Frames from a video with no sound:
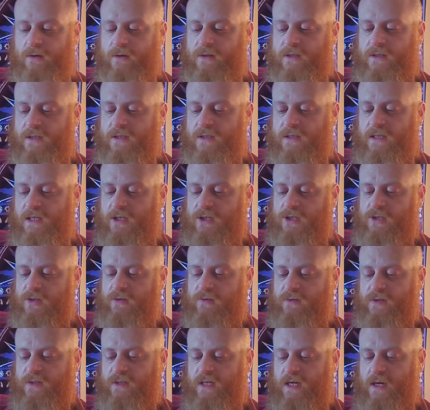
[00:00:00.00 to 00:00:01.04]
succession
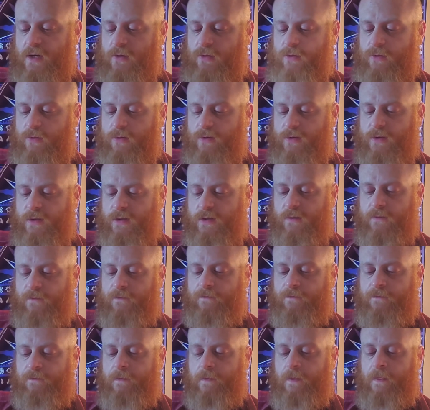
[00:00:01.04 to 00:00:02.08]
of sounds.
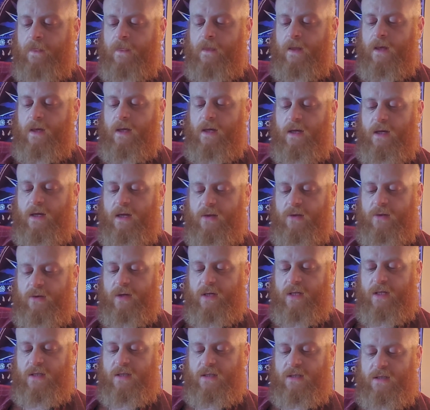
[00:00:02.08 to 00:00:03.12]
In another
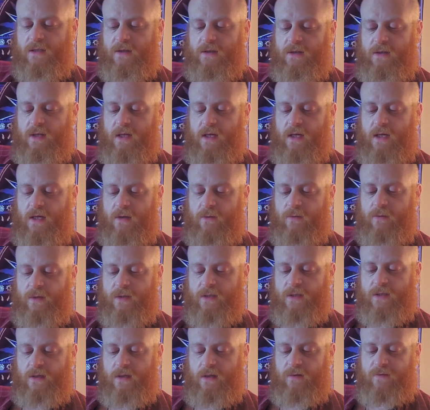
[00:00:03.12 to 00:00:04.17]
instant, they had
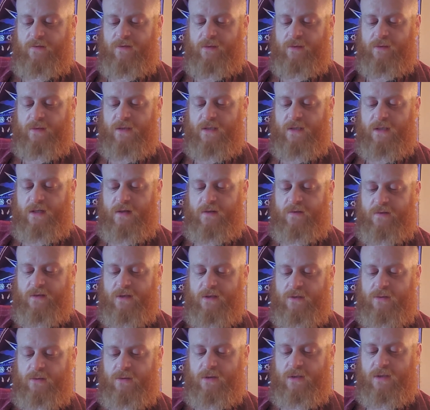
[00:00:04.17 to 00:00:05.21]
resolved themselves
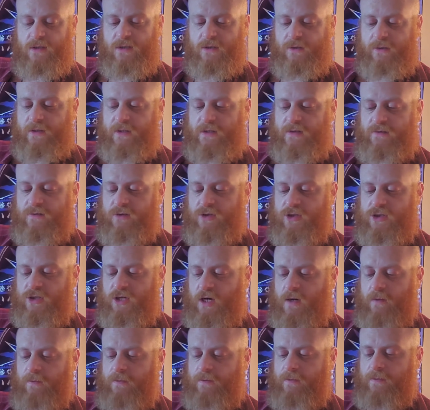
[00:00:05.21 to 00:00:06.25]
into a series of
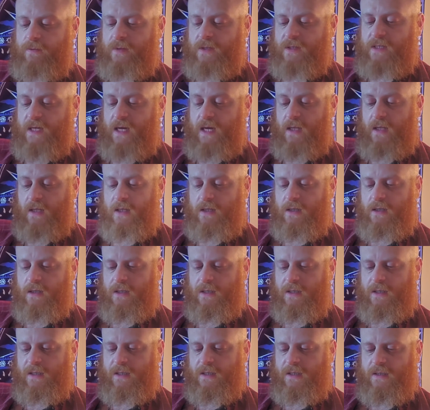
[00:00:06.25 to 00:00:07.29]
sharp, metallic
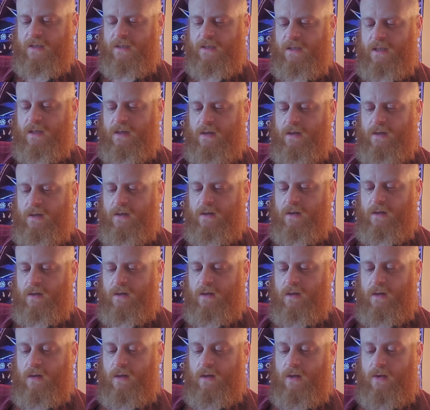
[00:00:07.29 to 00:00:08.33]
clicks.
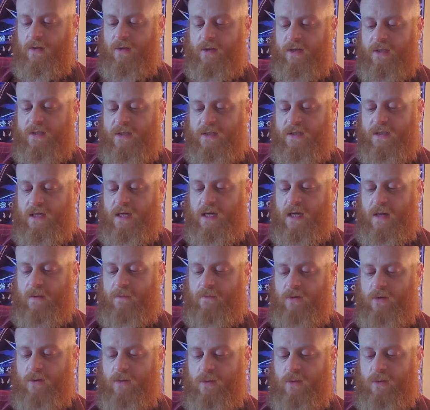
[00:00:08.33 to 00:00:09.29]
This time, there